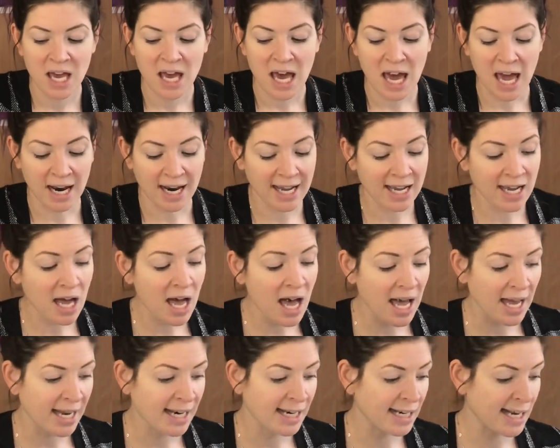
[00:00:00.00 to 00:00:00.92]
And I
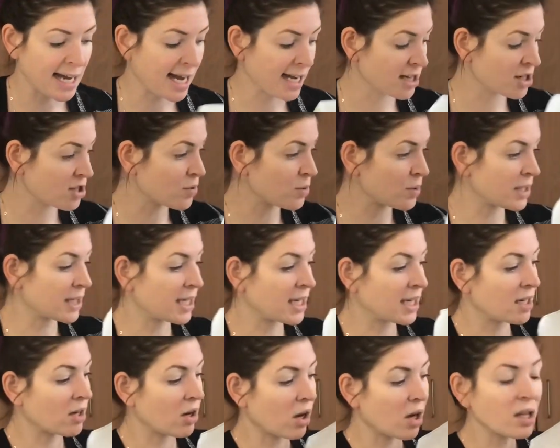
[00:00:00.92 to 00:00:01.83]
got
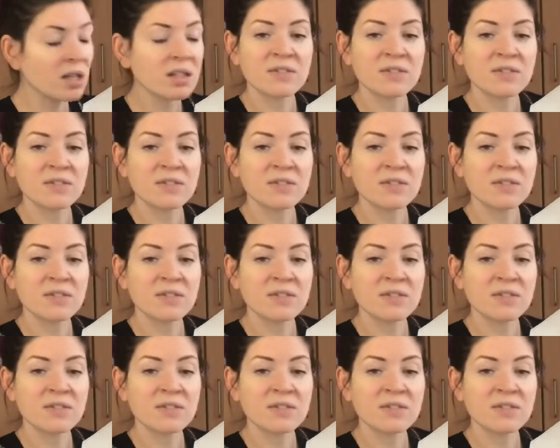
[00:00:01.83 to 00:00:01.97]
actually all